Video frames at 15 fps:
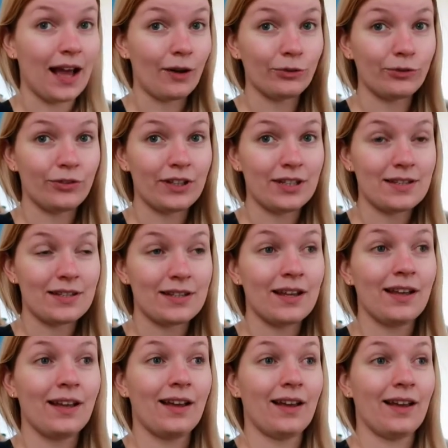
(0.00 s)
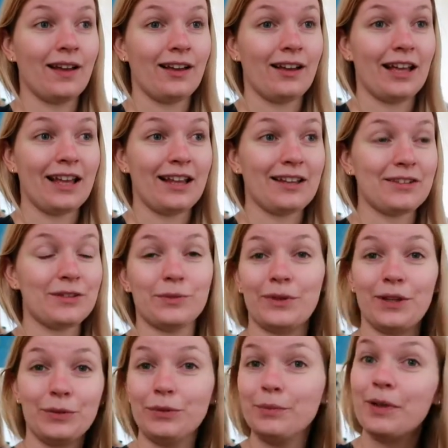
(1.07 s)
outfit, so
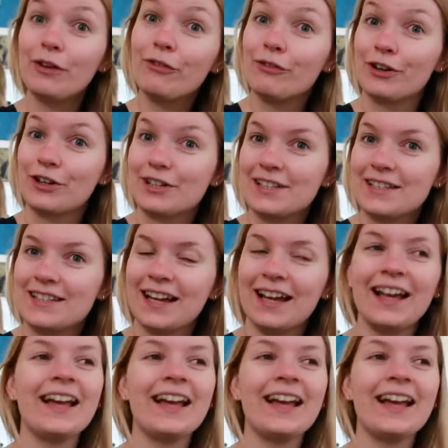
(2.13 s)
it will be a first.